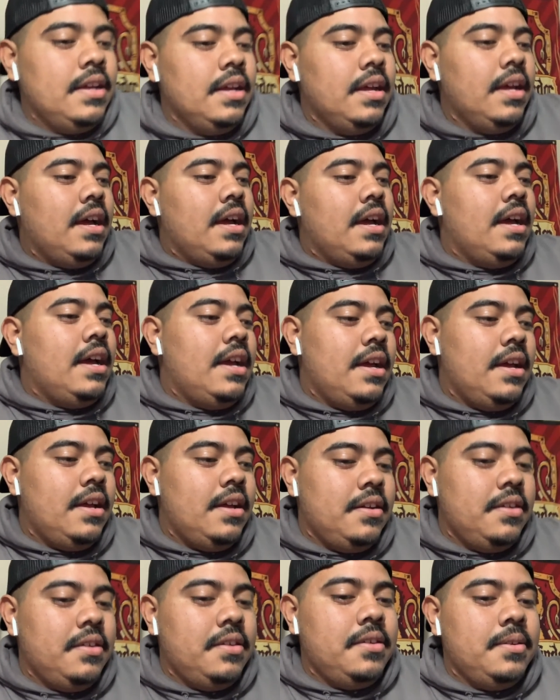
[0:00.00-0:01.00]

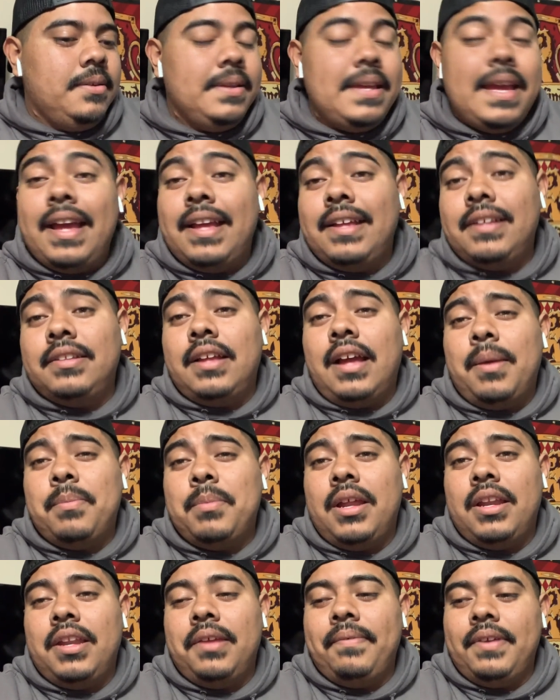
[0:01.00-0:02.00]
yeah, I'm
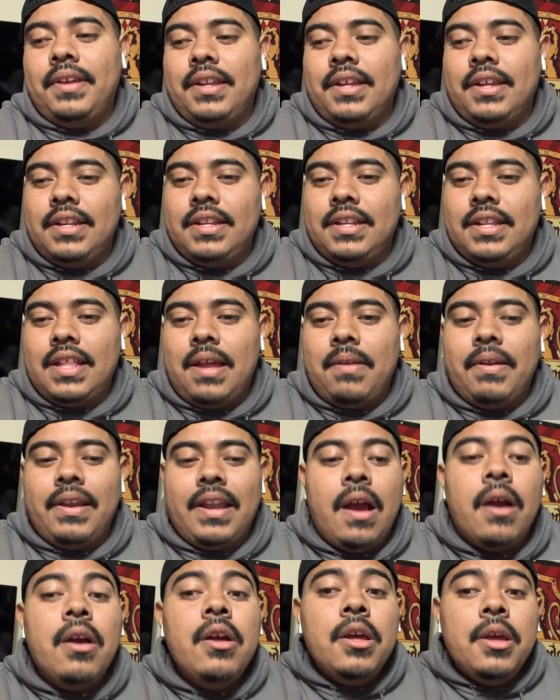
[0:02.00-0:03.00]
not even gonna get into that right
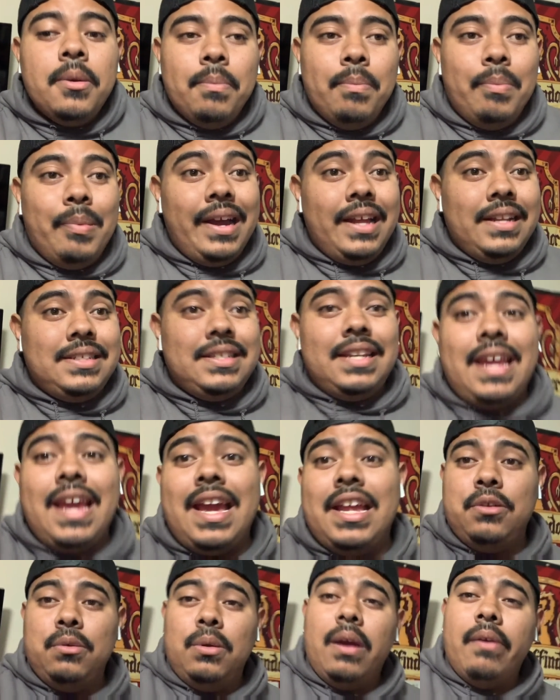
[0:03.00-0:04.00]
now. But today
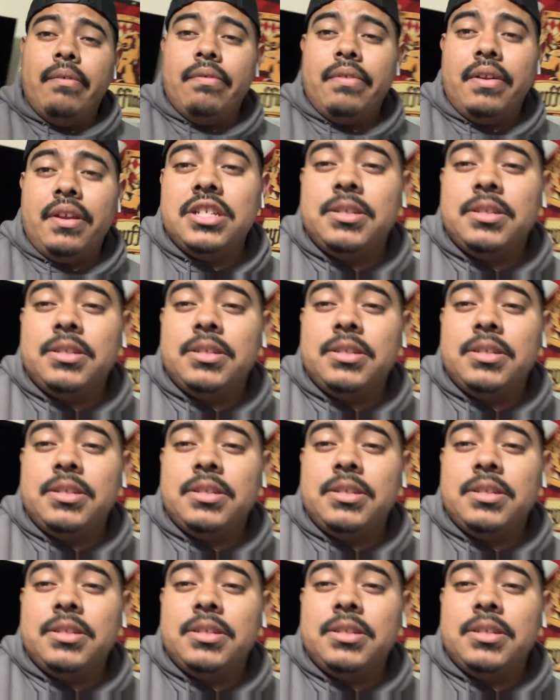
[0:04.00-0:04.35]
I do have a very